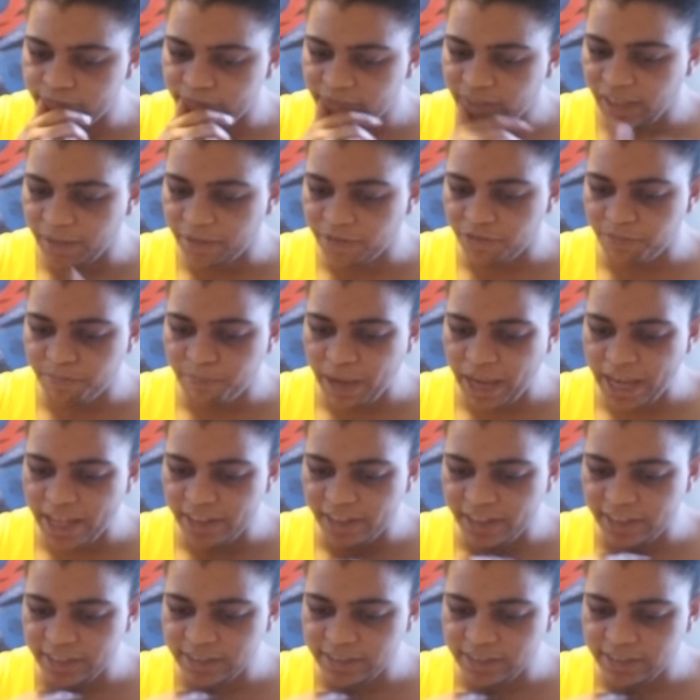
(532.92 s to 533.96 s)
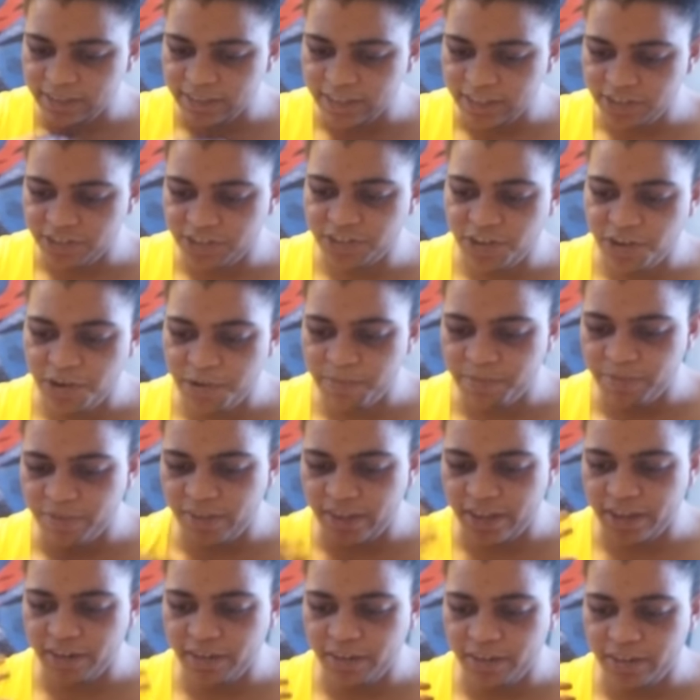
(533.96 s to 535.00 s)
Get your balance, get your home
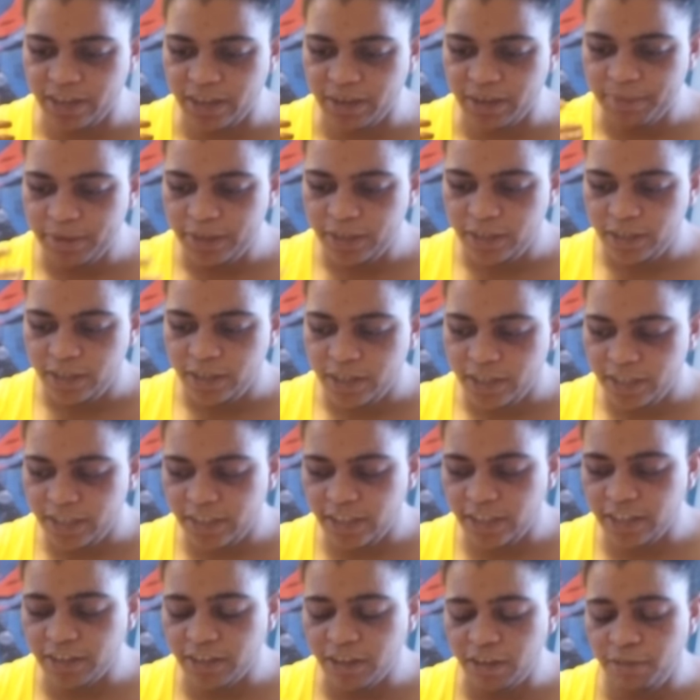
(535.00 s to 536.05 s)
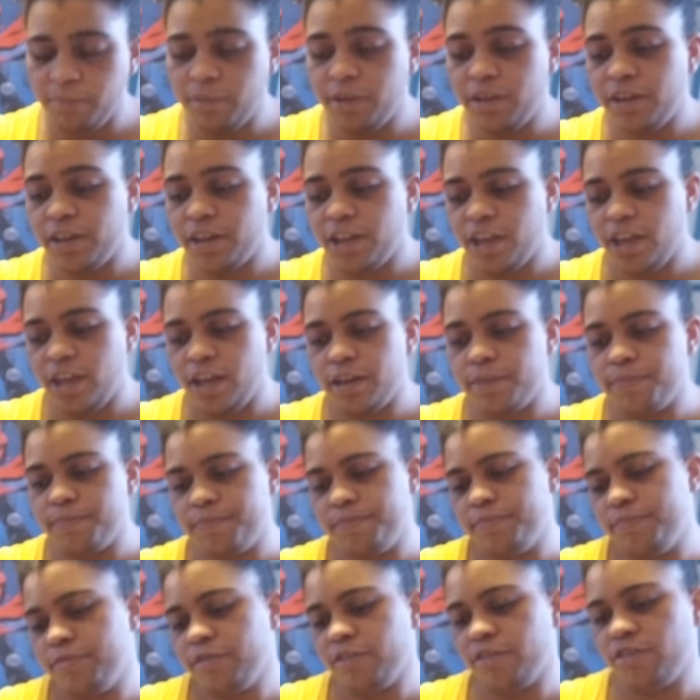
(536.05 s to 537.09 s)
settled up, and then communicate,
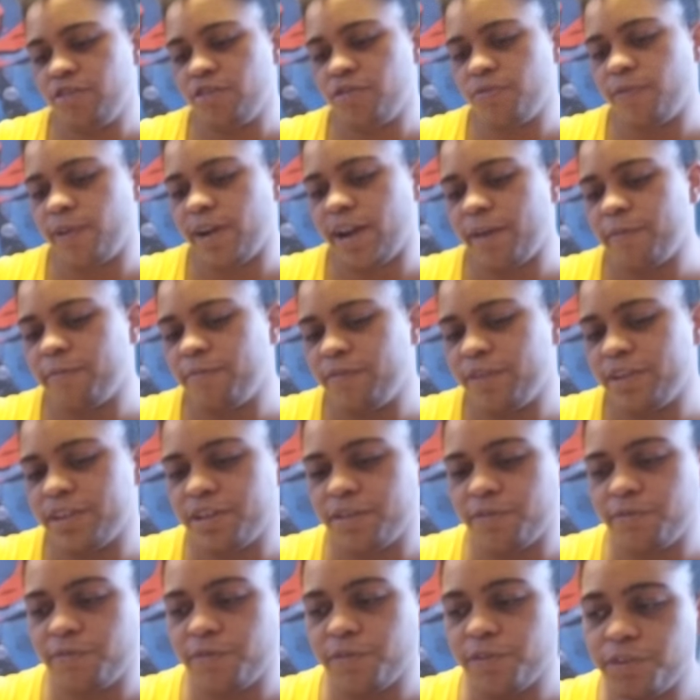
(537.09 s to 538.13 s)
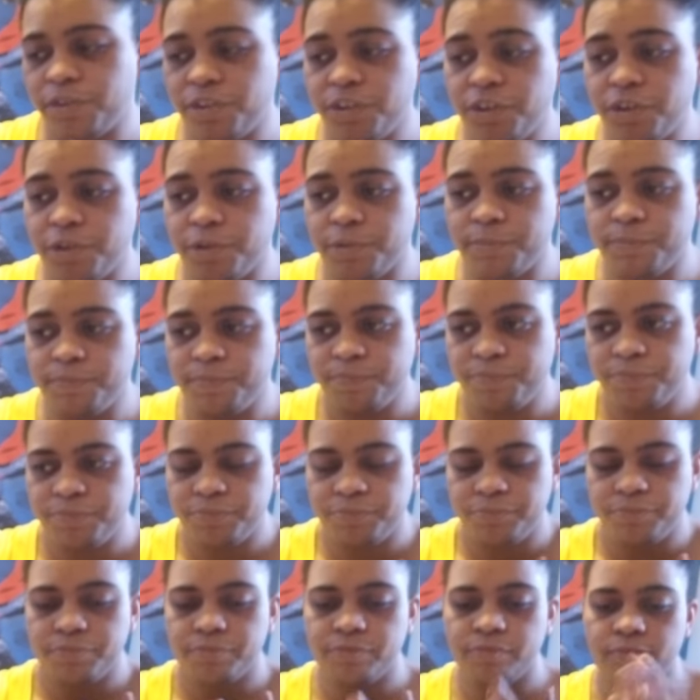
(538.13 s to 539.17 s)
which is what I'm feeling for you.
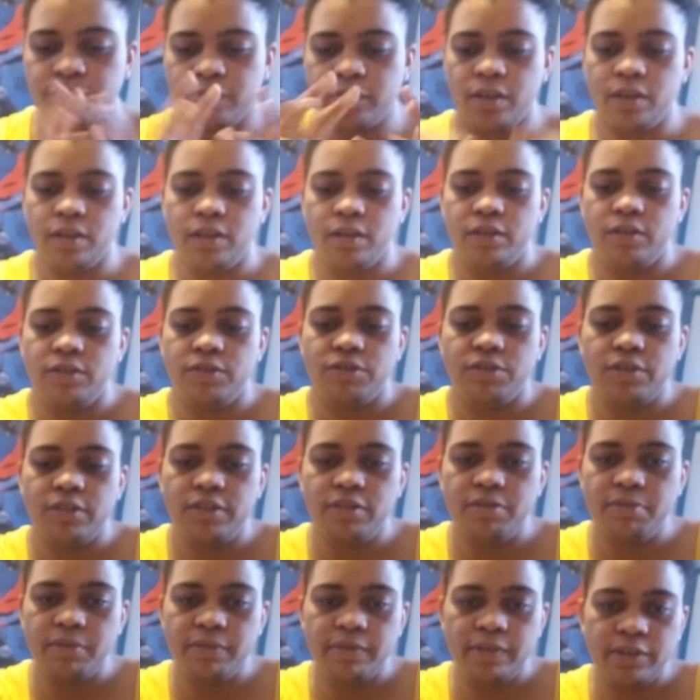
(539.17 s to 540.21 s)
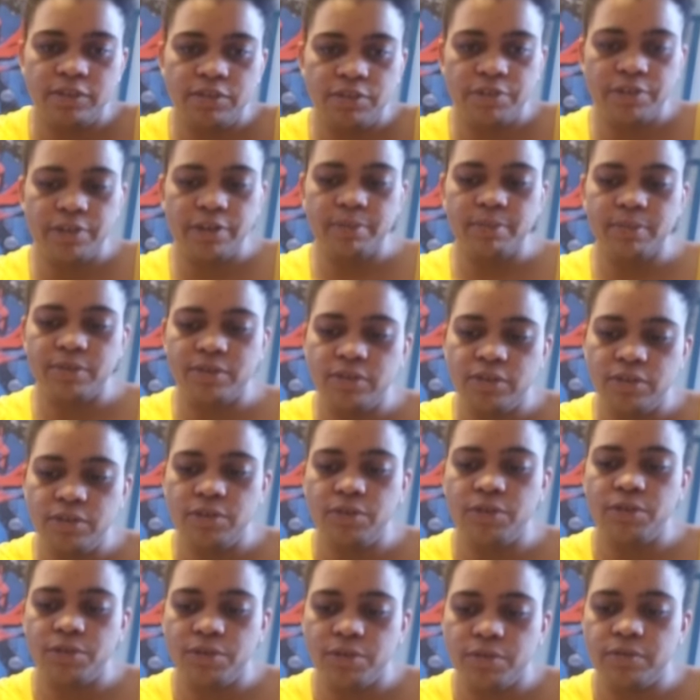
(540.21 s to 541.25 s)
So let's move on to group
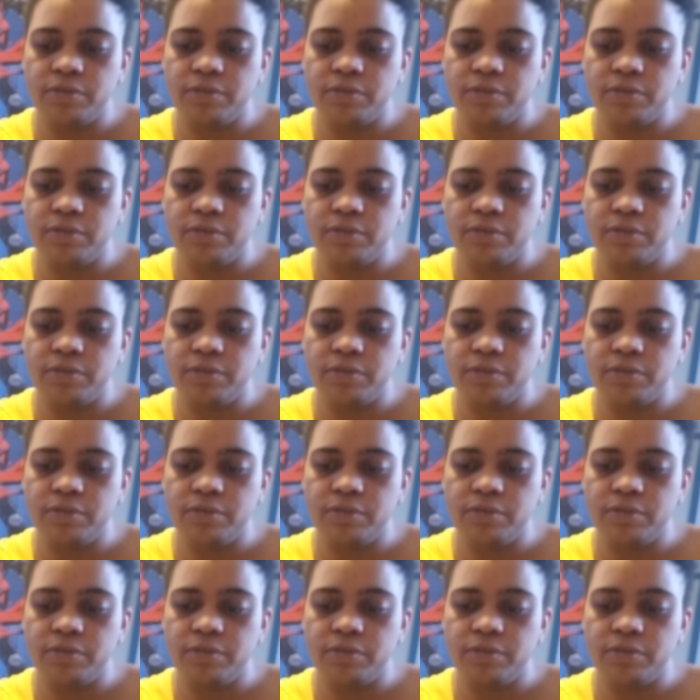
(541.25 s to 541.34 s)
two.